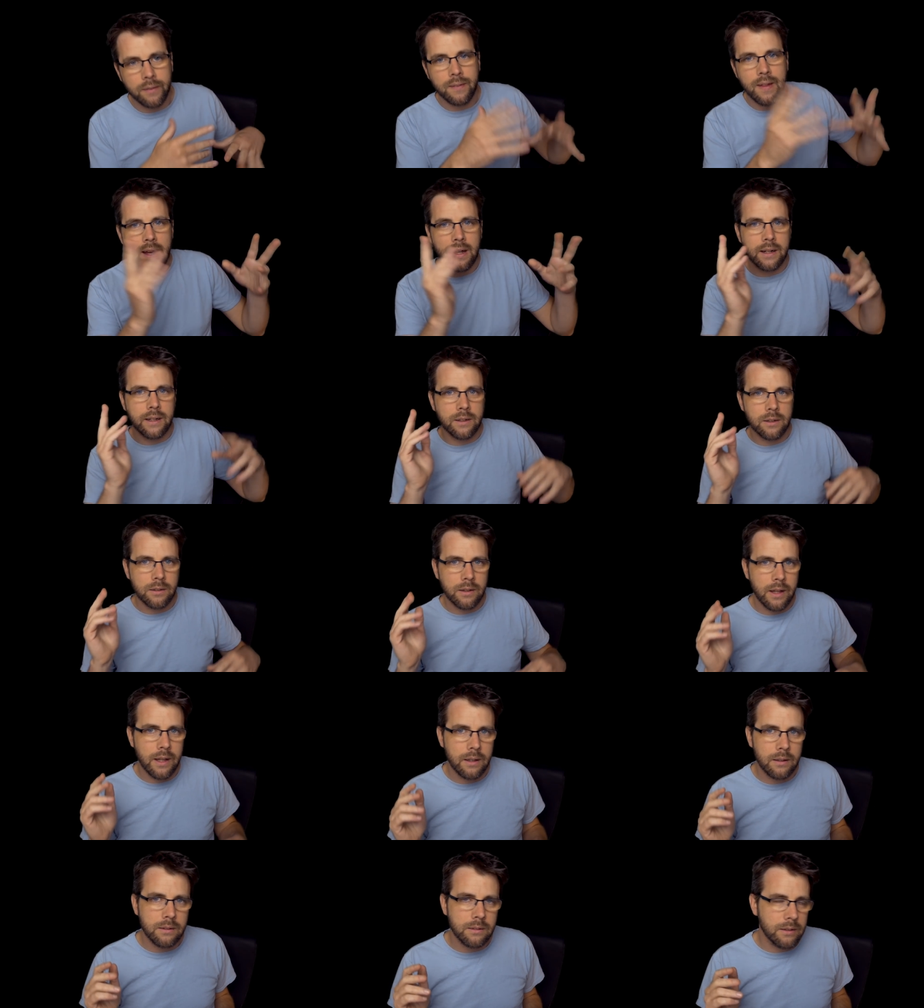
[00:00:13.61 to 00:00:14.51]
in that
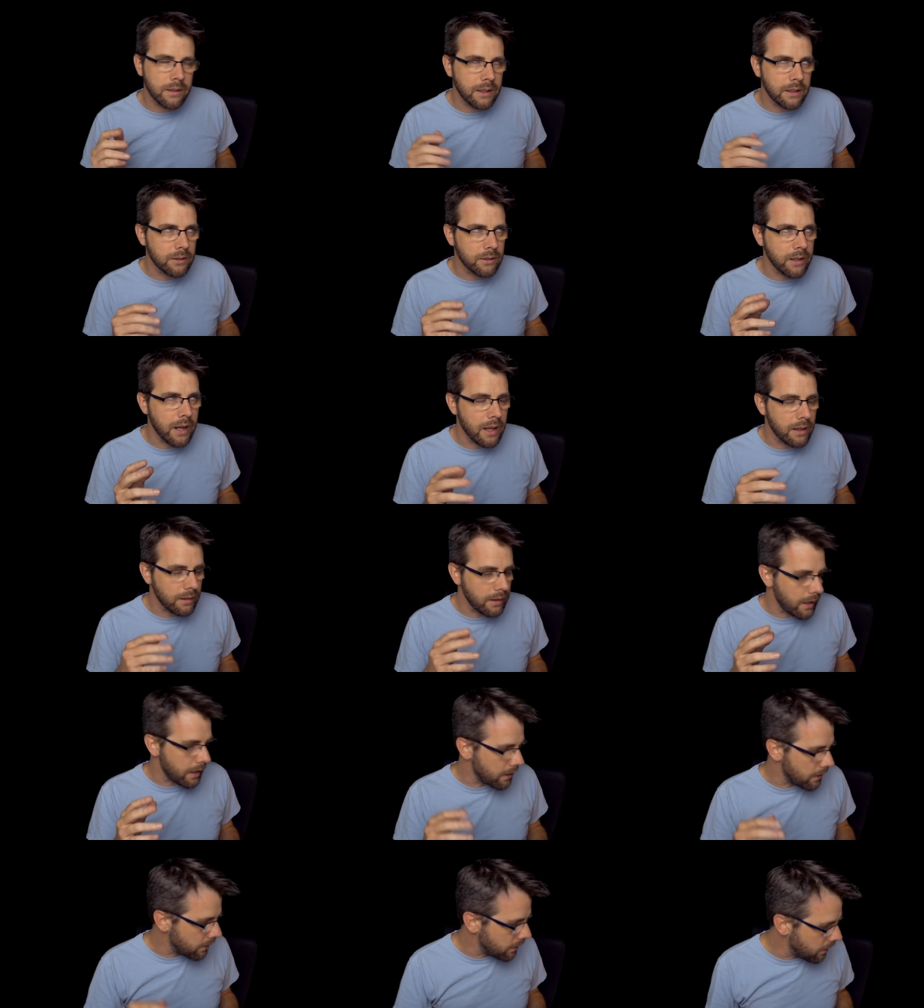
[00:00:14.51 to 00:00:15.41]
internet internet
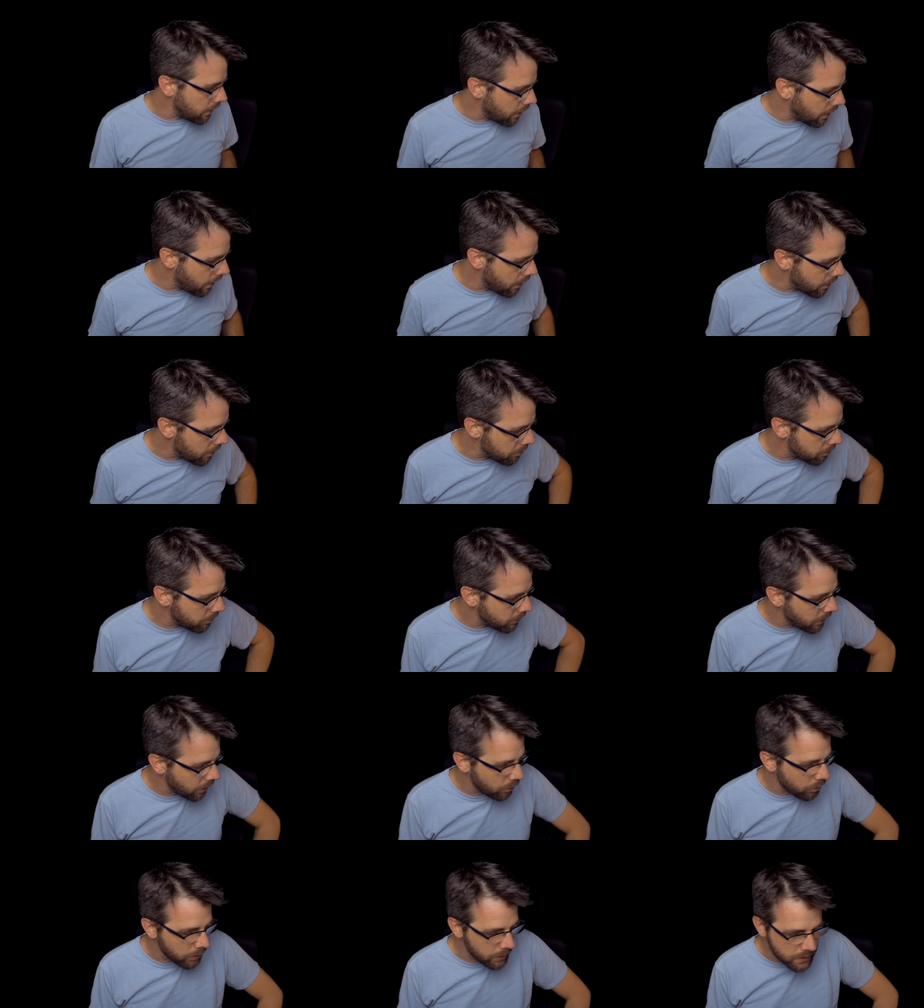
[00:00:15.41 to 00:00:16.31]
land um,
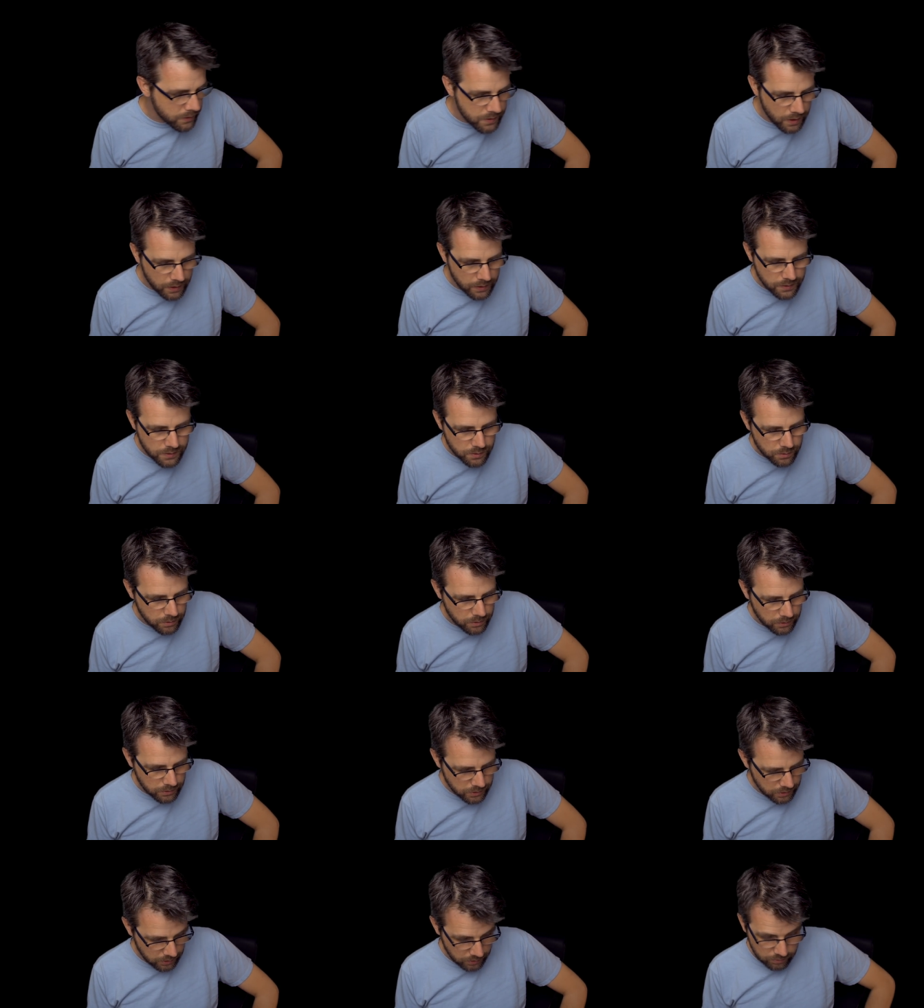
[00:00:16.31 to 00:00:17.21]
to criticize
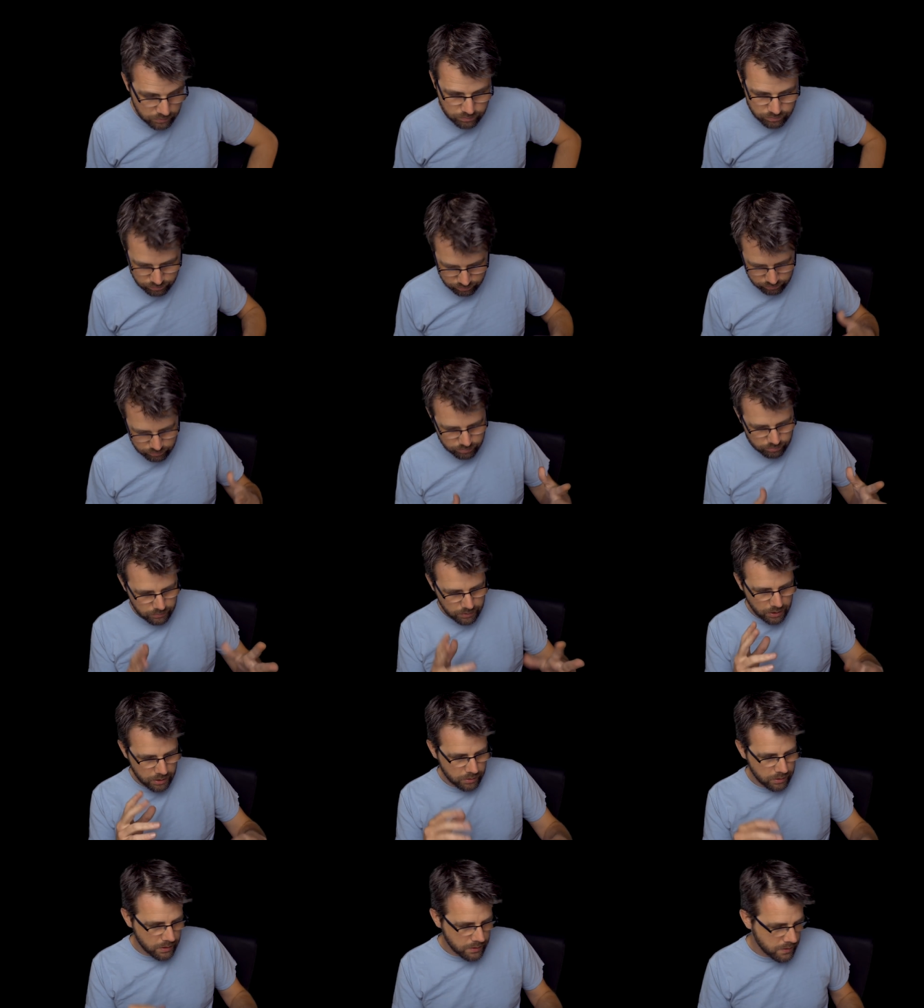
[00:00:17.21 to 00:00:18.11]
or to you
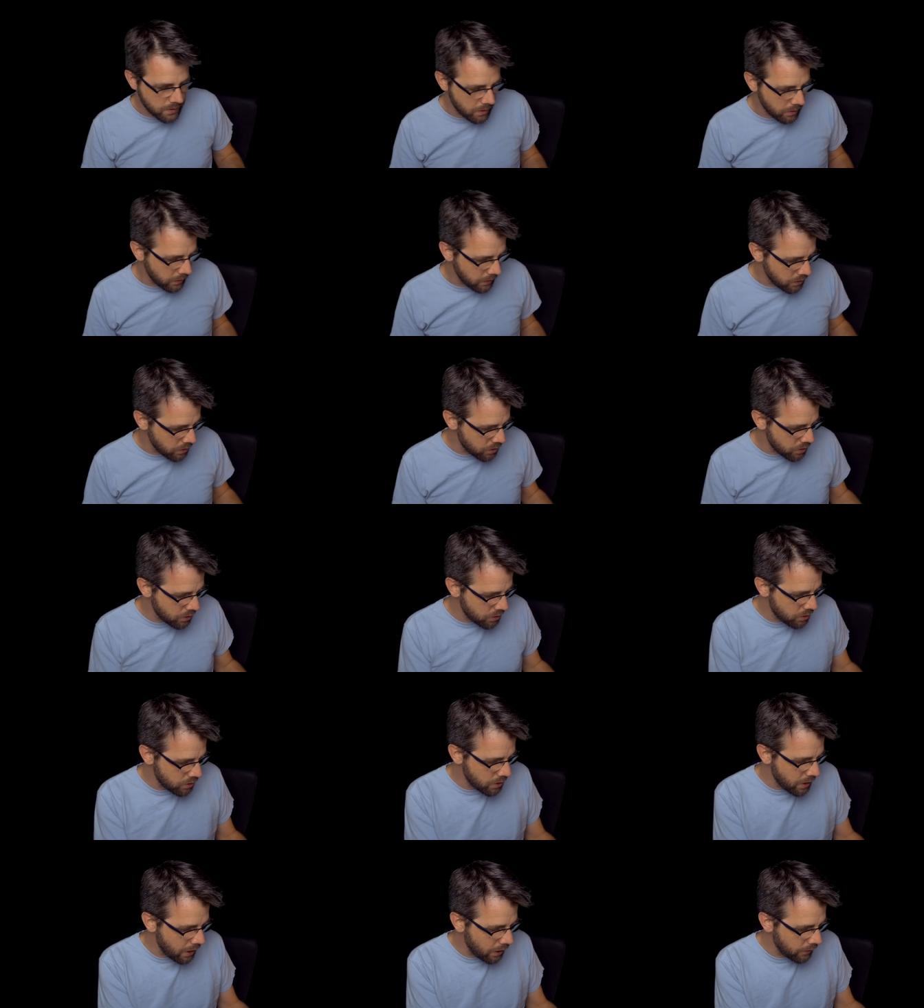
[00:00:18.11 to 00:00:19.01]
know necessarily
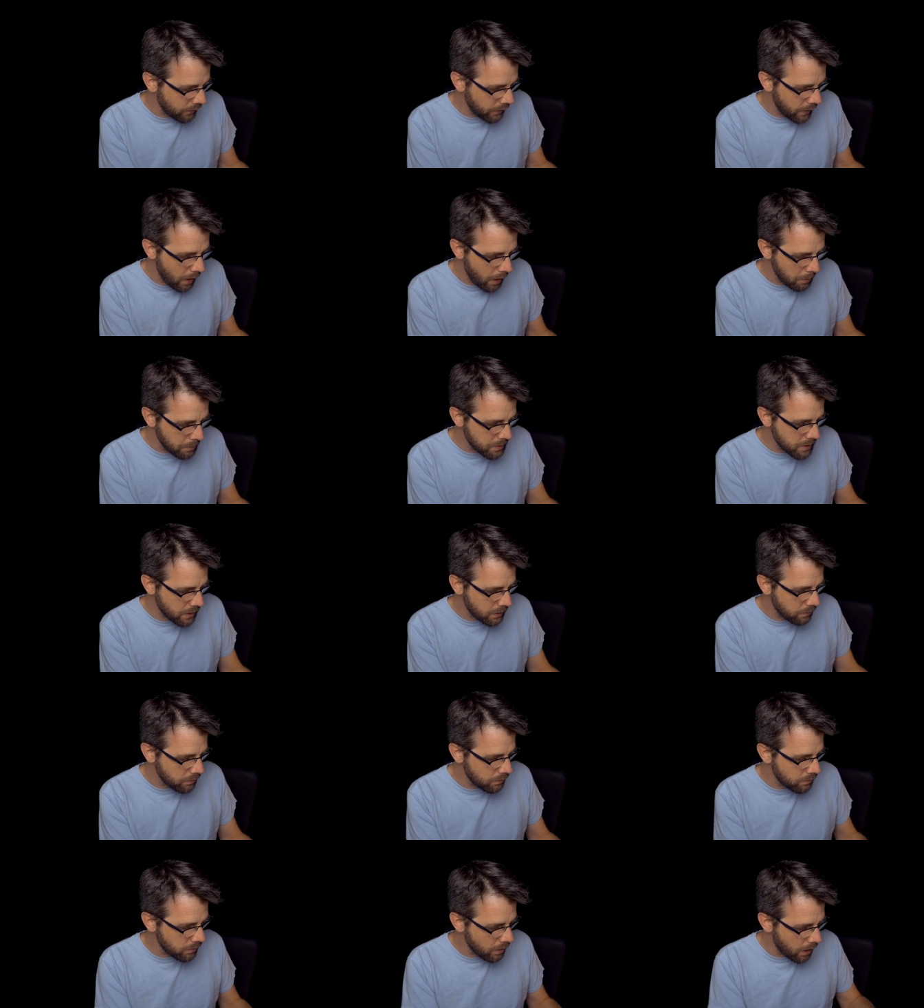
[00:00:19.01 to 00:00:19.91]
share the opposite
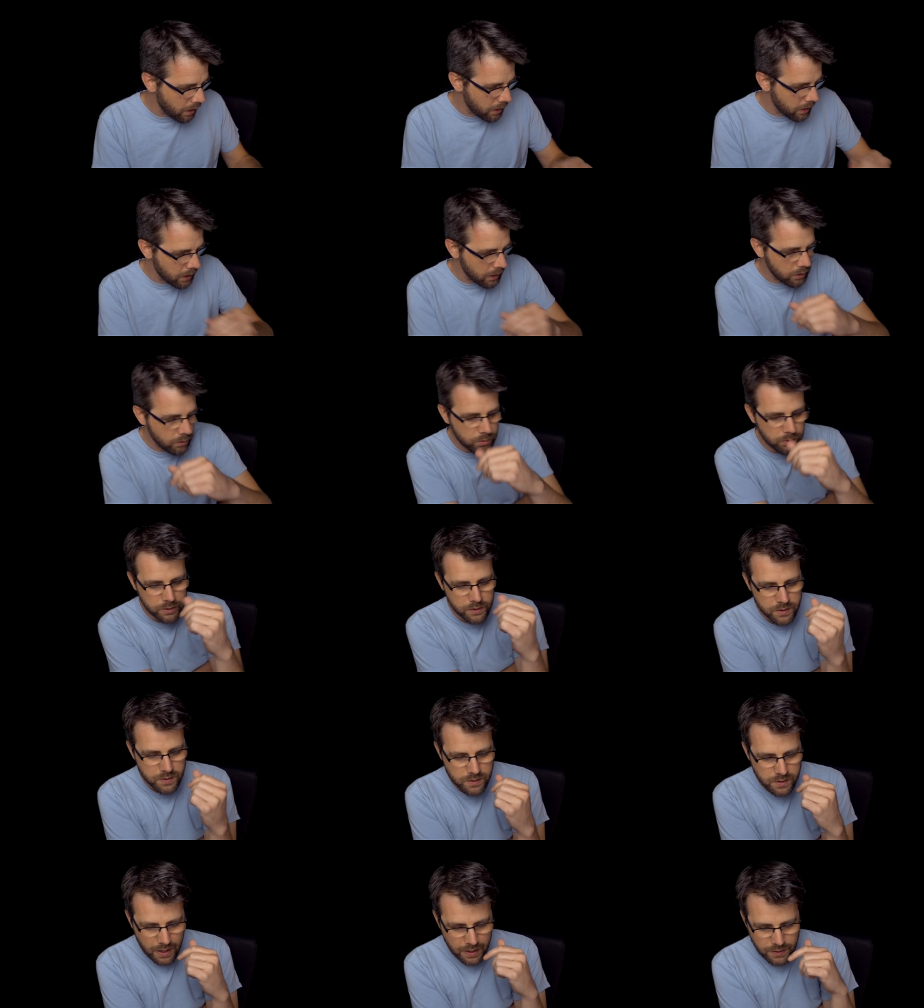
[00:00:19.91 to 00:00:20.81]
of uh,
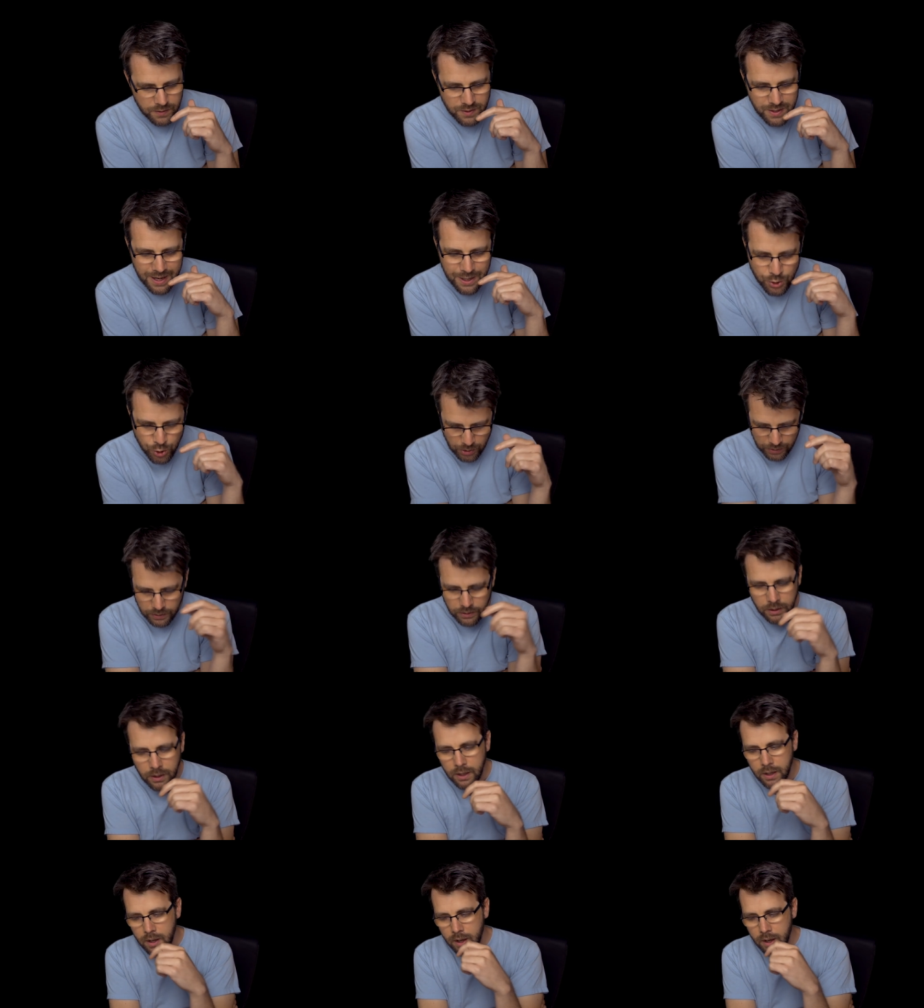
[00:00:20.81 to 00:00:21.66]
criticization.